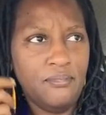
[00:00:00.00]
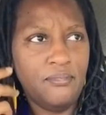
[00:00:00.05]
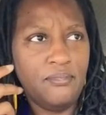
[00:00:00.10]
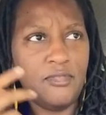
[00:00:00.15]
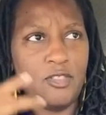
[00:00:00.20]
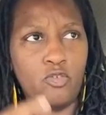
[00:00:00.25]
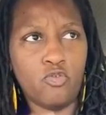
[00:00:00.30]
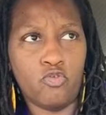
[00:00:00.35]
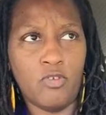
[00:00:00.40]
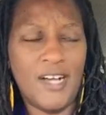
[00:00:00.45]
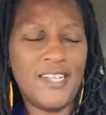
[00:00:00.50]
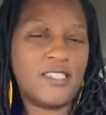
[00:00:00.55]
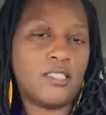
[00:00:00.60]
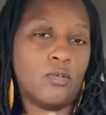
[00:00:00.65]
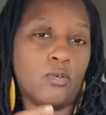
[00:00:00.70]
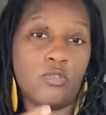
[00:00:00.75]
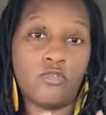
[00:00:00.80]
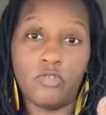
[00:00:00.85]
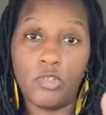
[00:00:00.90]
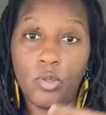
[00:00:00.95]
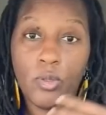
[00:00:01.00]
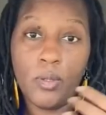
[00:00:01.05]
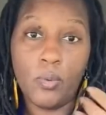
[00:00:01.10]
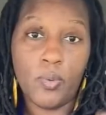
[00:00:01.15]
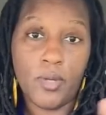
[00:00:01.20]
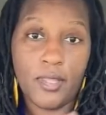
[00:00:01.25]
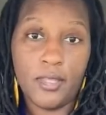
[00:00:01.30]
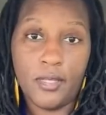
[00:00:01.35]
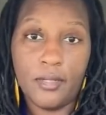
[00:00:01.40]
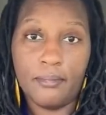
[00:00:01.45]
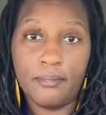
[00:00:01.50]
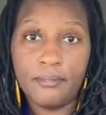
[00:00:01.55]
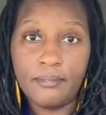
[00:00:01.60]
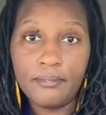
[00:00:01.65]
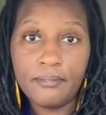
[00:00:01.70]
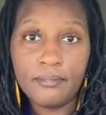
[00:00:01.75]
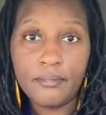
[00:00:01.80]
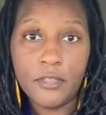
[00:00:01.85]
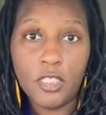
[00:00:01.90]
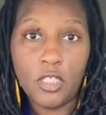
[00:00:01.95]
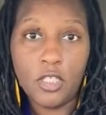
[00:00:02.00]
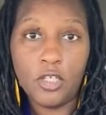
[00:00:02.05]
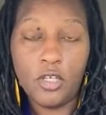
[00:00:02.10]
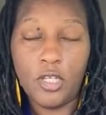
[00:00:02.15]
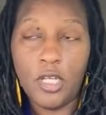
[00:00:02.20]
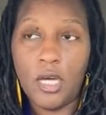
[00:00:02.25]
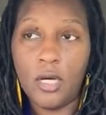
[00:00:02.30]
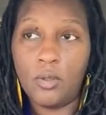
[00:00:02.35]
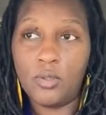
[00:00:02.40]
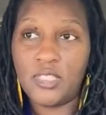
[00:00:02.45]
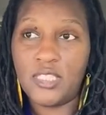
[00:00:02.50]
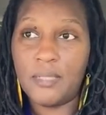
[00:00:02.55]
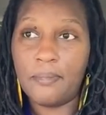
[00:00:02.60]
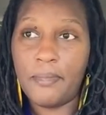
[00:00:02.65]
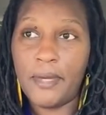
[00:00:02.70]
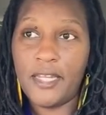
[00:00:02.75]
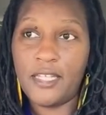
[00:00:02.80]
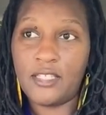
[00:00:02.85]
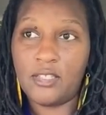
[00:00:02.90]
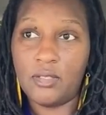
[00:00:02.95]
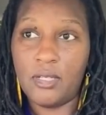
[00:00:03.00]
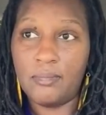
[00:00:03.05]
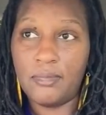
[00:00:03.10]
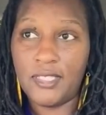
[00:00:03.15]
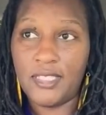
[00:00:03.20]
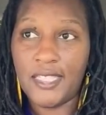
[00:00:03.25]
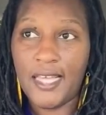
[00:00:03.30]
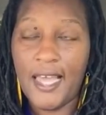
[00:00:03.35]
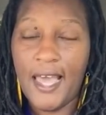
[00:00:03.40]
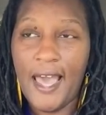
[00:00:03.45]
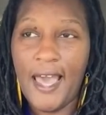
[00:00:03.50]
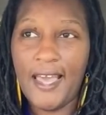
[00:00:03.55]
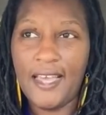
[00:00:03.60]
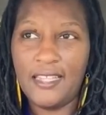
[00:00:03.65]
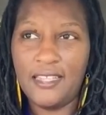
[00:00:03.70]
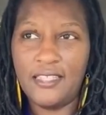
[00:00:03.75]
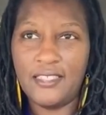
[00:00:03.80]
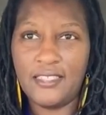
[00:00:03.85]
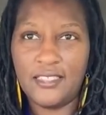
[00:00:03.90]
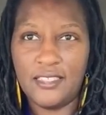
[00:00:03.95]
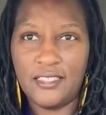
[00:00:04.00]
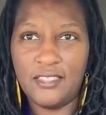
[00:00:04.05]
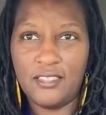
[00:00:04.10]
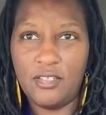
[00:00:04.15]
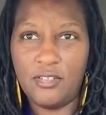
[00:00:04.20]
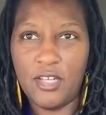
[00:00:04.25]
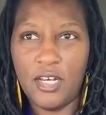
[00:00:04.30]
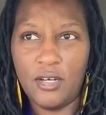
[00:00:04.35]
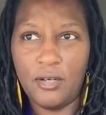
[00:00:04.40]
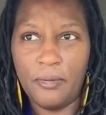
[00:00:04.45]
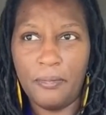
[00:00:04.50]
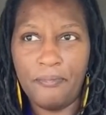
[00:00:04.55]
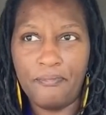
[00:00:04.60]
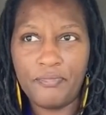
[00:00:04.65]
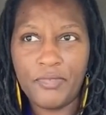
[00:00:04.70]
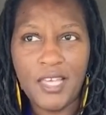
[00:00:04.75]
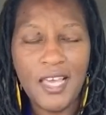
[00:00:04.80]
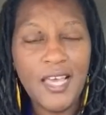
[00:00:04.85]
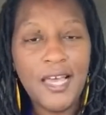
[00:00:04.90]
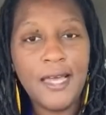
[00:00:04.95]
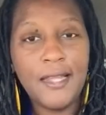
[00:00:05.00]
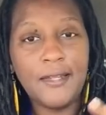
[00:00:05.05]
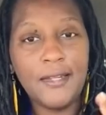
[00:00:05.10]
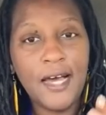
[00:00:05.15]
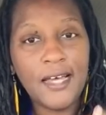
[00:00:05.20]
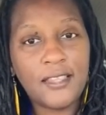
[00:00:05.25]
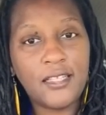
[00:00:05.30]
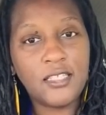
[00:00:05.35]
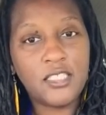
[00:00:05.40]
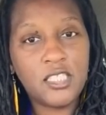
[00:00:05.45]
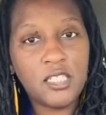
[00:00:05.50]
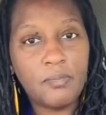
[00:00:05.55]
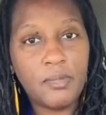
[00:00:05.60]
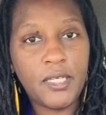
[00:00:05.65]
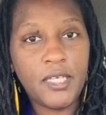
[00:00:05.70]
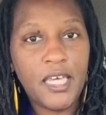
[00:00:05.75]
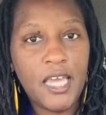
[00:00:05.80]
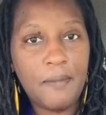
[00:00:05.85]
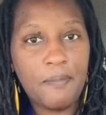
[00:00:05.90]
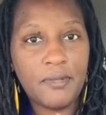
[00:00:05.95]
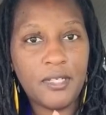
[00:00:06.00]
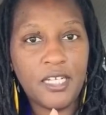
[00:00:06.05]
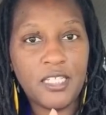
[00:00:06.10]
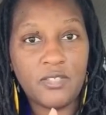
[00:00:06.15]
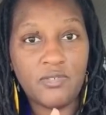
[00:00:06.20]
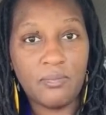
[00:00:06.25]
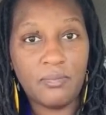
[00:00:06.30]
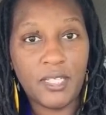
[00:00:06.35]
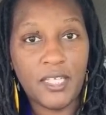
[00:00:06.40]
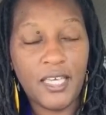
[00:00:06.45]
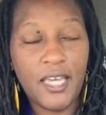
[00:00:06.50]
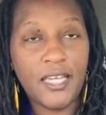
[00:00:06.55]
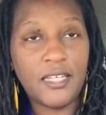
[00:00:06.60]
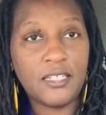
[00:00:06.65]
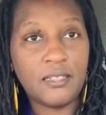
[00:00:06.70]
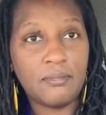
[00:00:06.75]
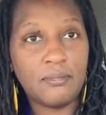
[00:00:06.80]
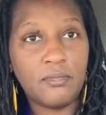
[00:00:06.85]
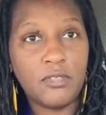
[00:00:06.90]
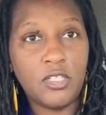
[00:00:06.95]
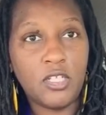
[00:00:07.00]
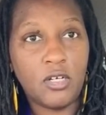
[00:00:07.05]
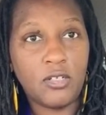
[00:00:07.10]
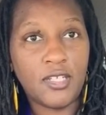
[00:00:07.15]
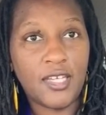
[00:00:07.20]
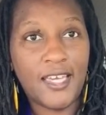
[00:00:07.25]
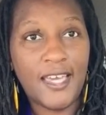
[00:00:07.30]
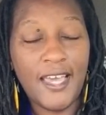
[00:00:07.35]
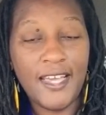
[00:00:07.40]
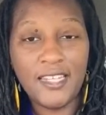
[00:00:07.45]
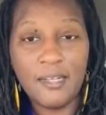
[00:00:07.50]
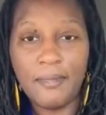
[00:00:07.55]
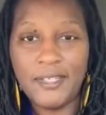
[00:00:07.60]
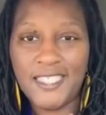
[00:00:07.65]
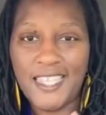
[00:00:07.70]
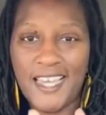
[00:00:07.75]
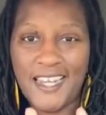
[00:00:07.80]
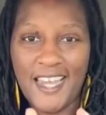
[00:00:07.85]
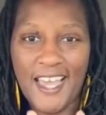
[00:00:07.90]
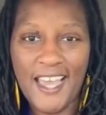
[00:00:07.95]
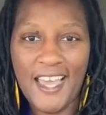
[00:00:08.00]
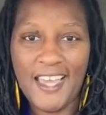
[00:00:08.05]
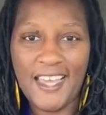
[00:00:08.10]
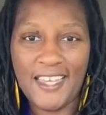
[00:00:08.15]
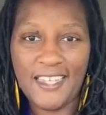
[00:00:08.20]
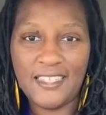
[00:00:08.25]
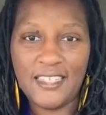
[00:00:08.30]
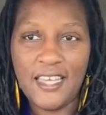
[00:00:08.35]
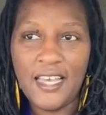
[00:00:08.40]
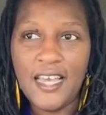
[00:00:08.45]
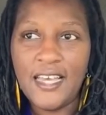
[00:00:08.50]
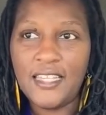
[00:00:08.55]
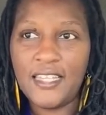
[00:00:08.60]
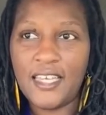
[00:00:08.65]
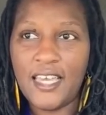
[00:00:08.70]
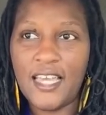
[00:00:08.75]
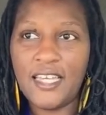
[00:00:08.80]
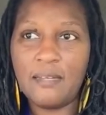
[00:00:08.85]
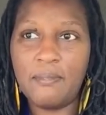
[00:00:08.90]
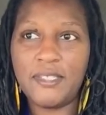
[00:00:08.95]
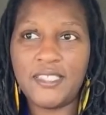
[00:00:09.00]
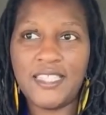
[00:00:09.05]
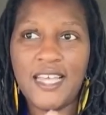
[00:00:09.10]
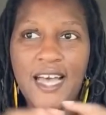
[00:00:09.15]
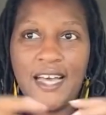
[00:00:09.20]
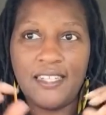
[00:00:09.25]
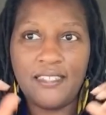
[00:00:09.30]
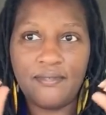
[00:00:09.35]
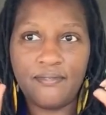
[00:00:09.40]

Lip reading: wrestle through it with Him. Submit it to Him, to say, hey, listen, nothing should be keeping us from the kingdom. The kingdom is at hand. The kingdom is not,